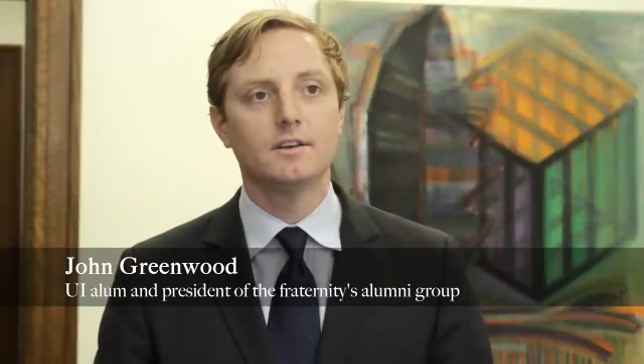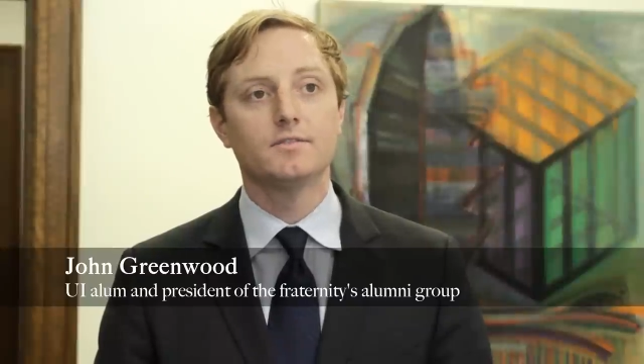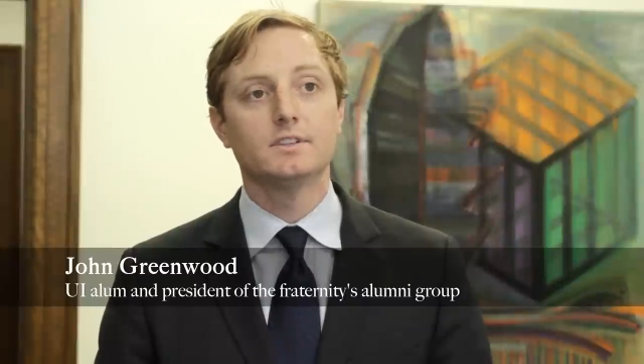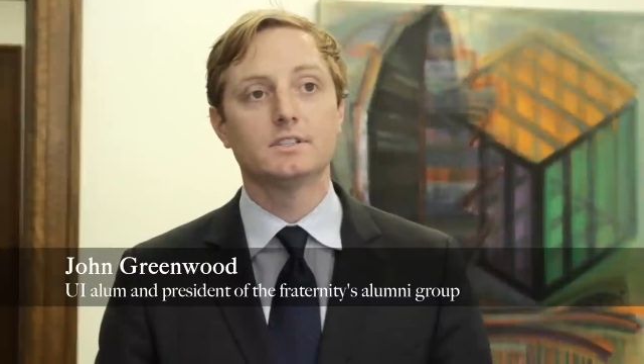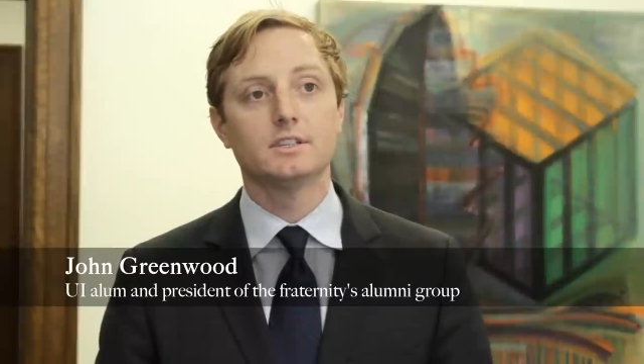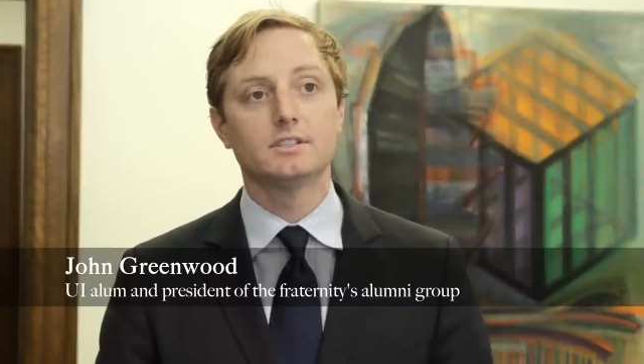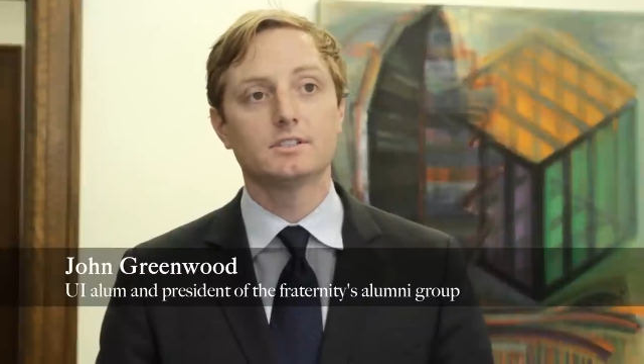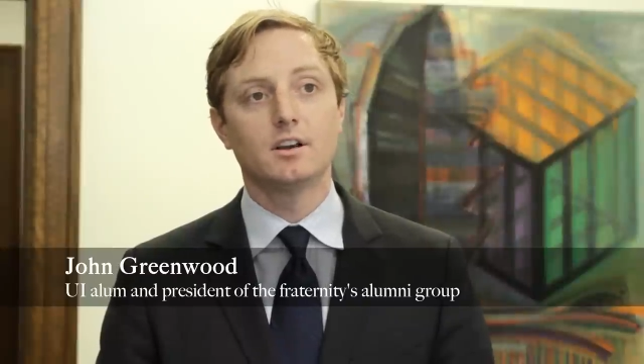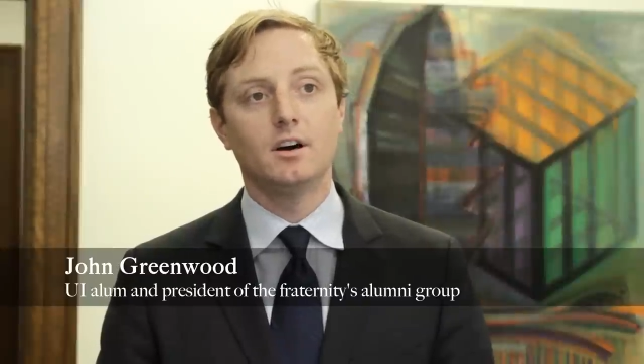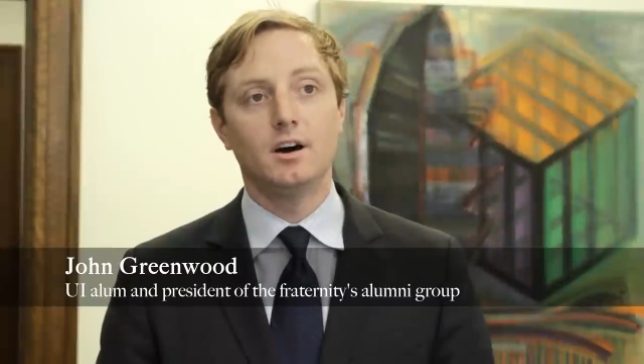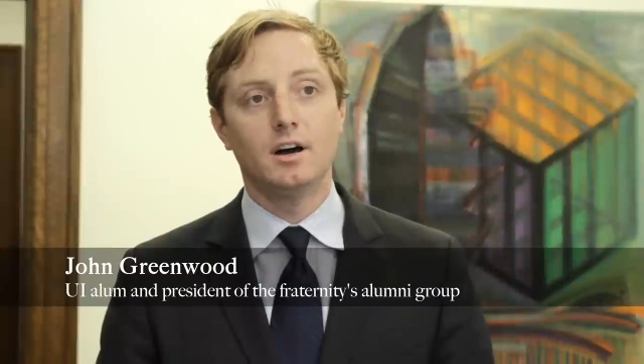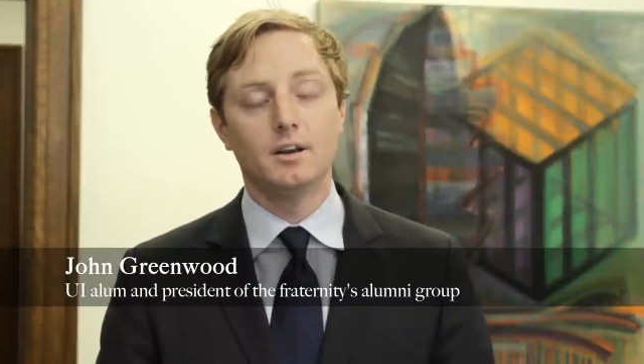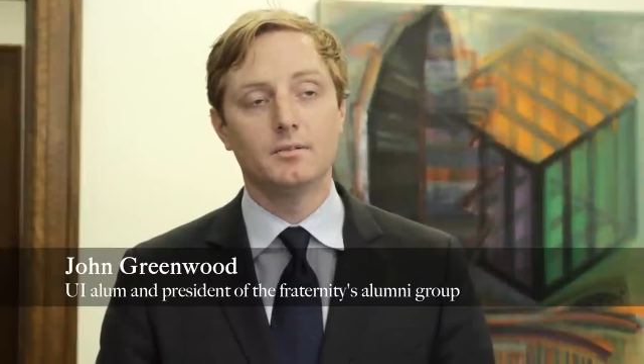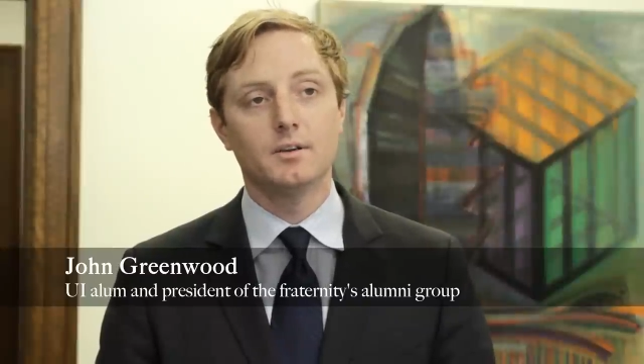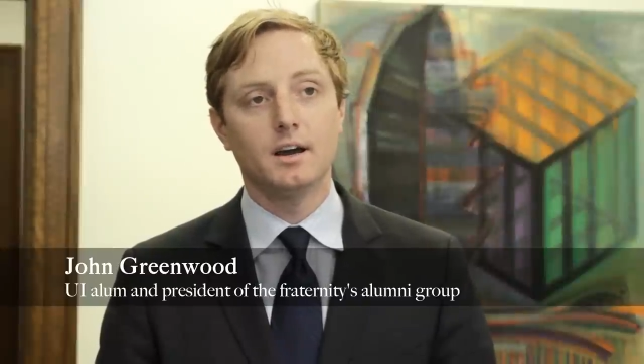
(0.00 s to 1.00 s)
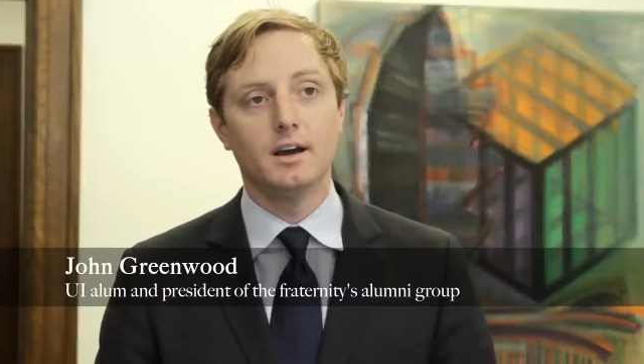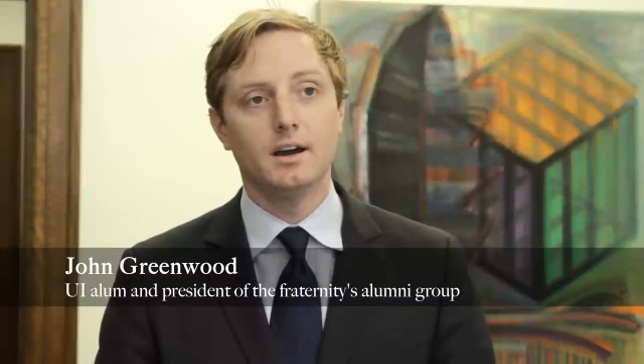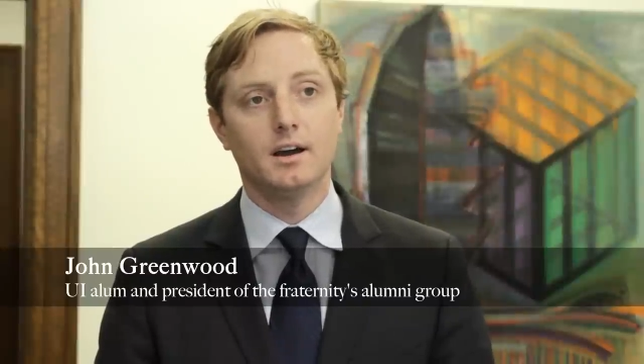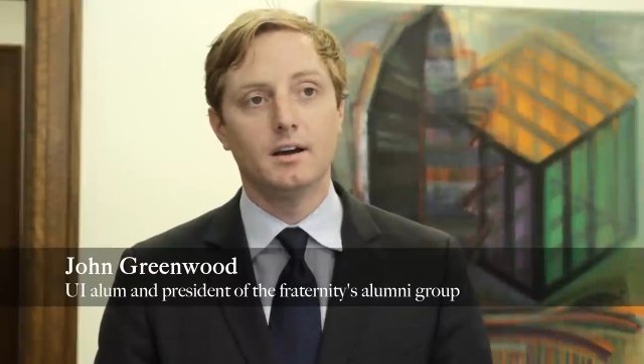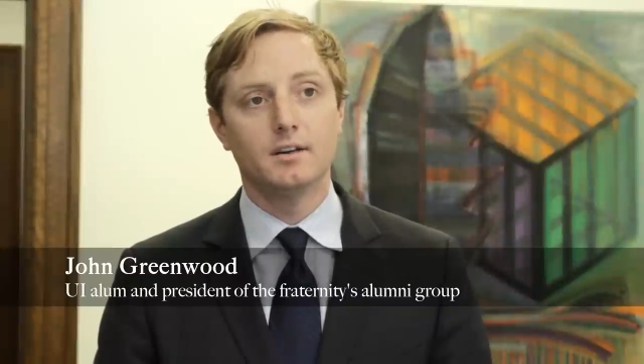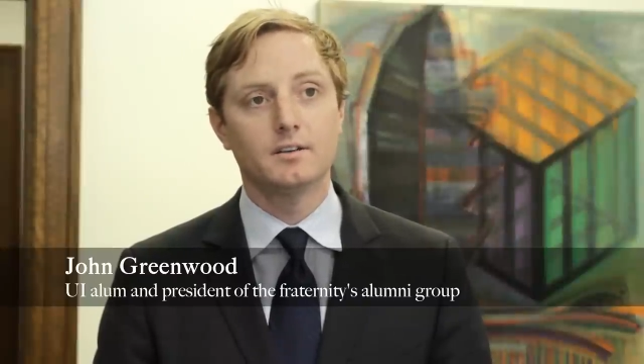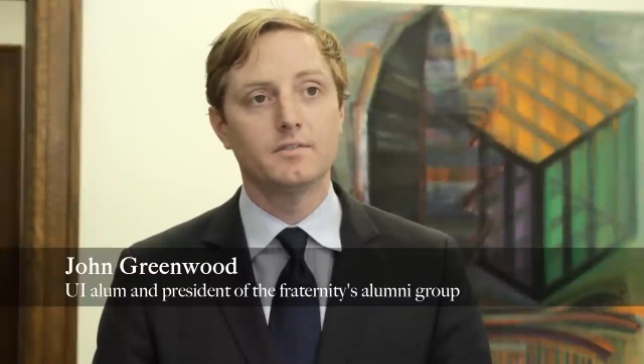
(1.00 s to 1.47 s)
emphasis on
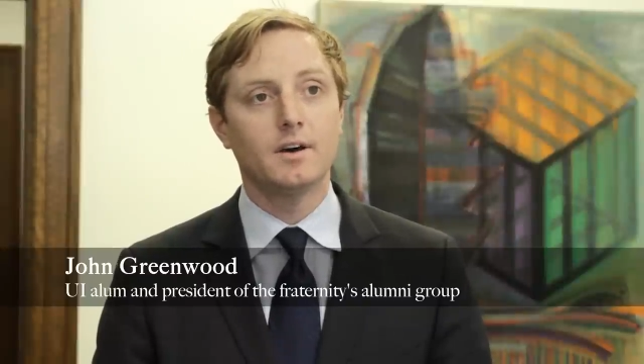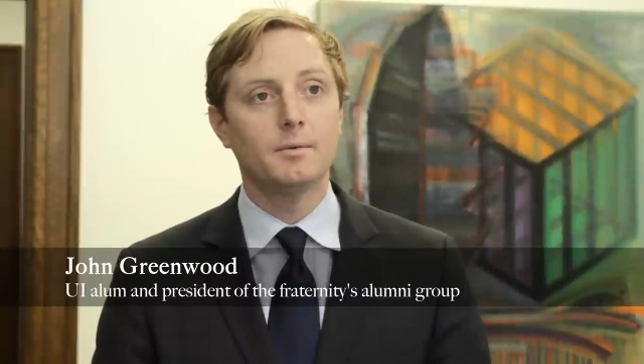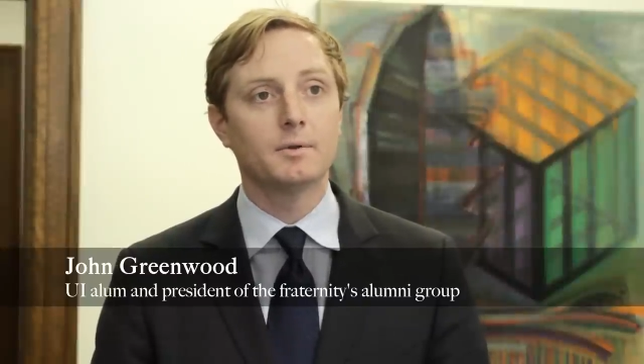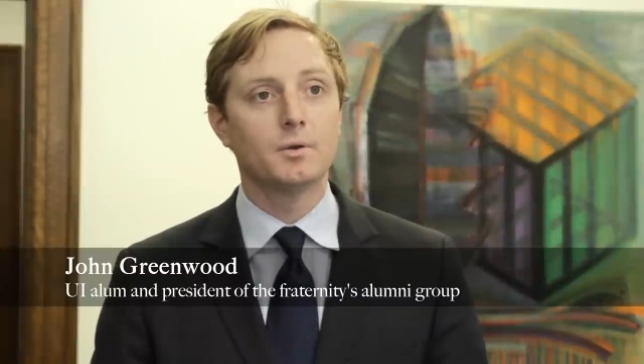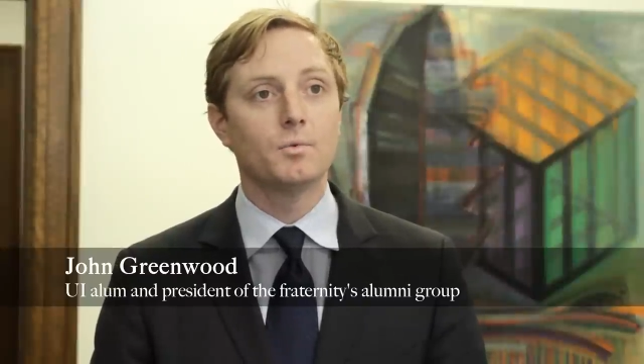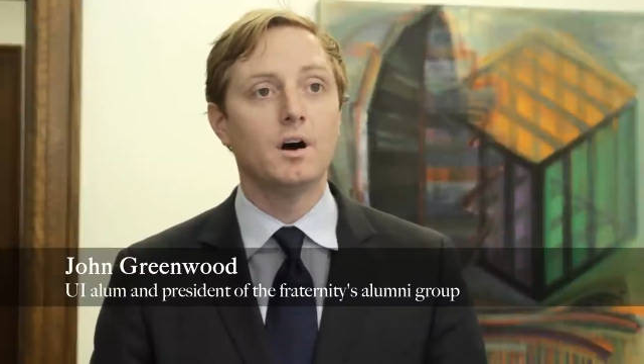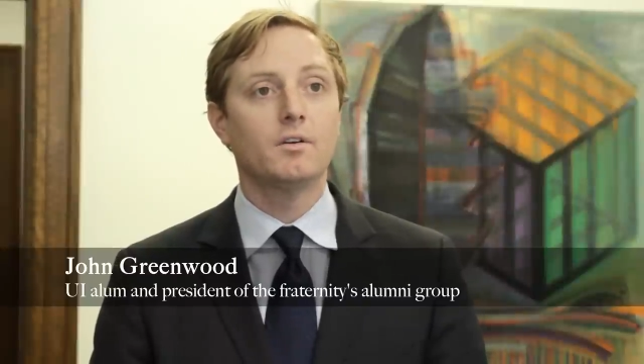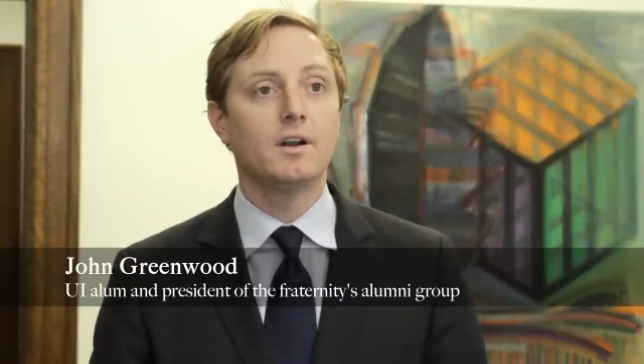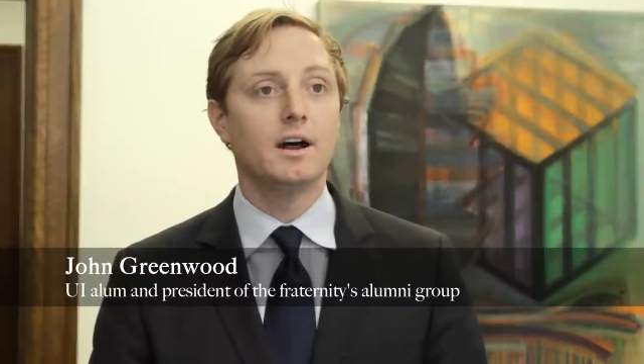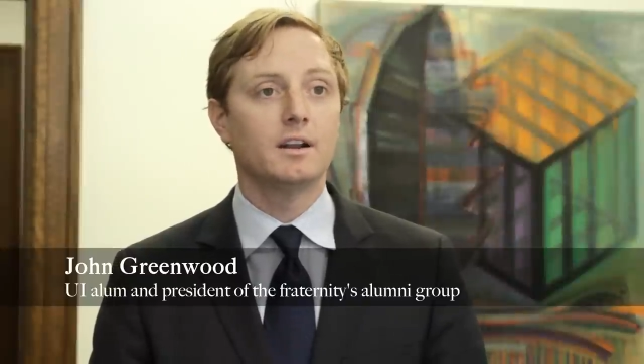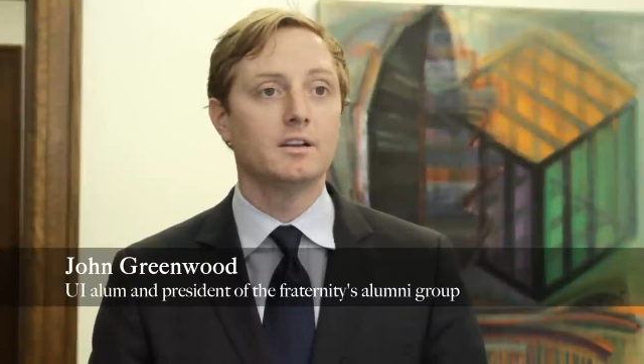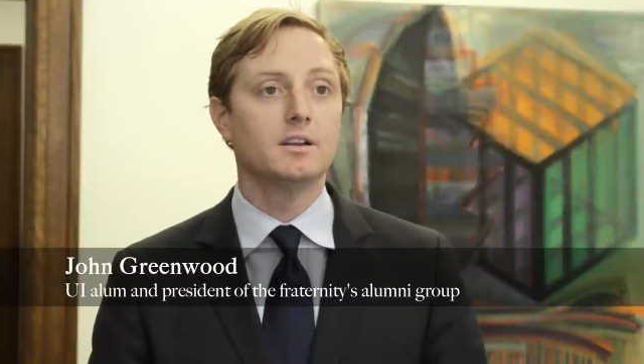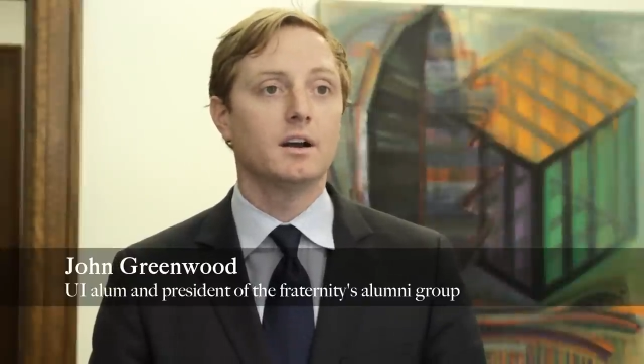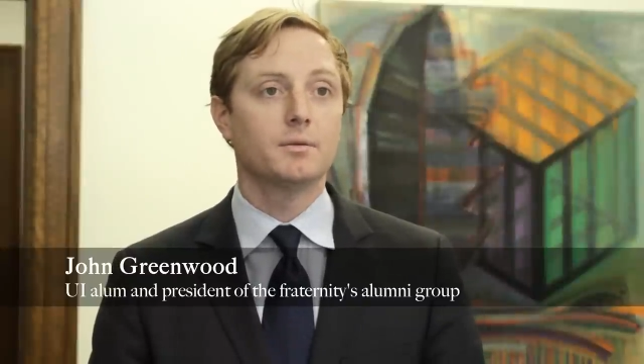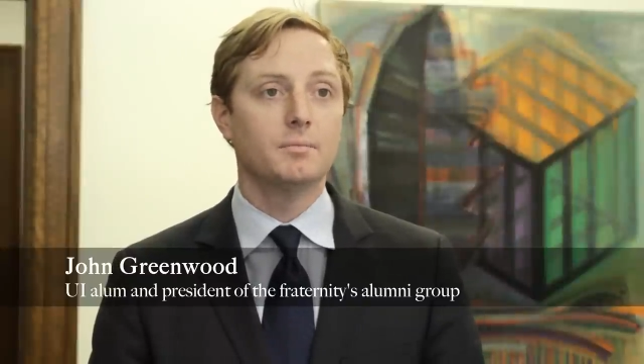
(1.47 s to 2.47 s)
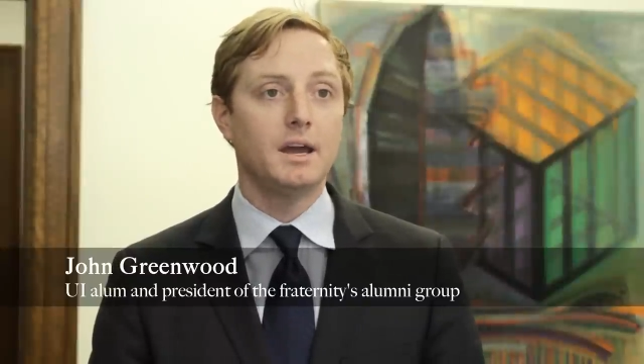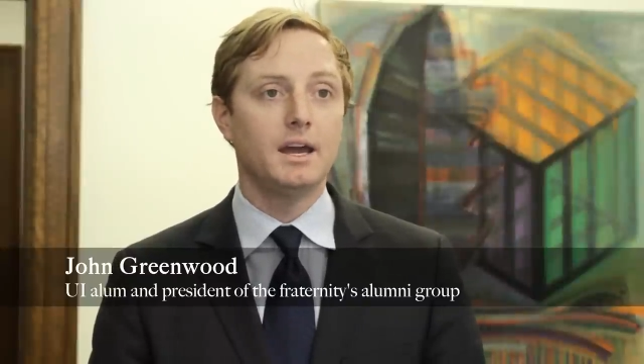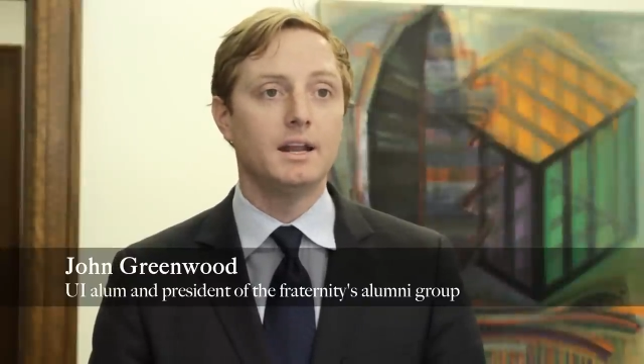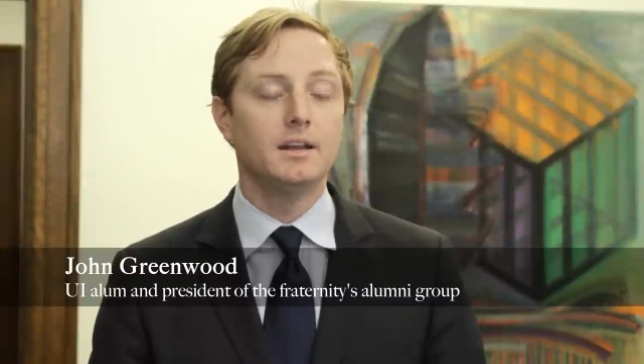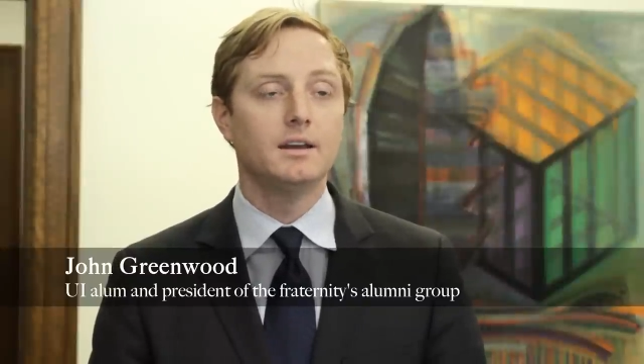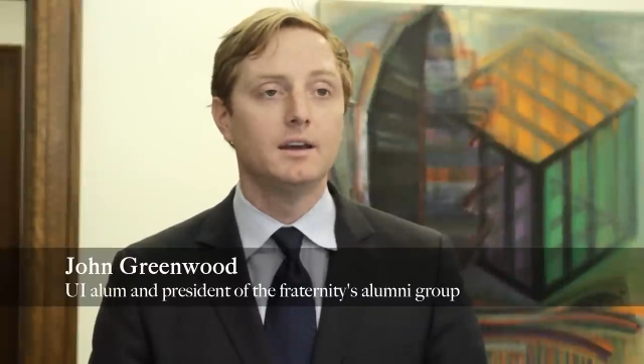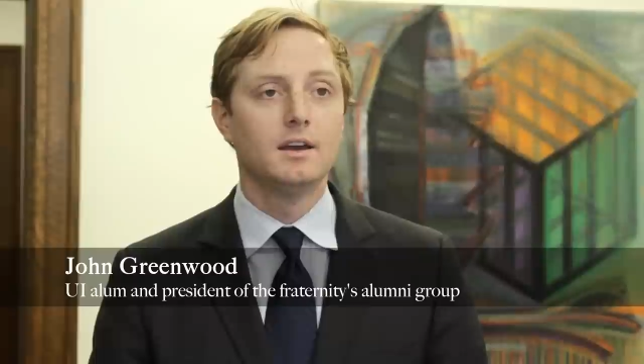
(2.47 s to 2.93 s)
uh, developing well-rounded young
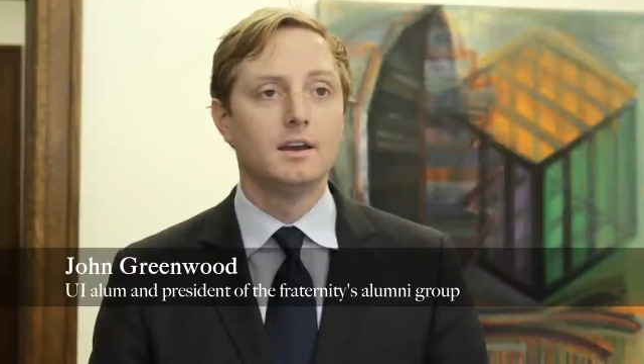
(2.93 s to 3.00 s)
men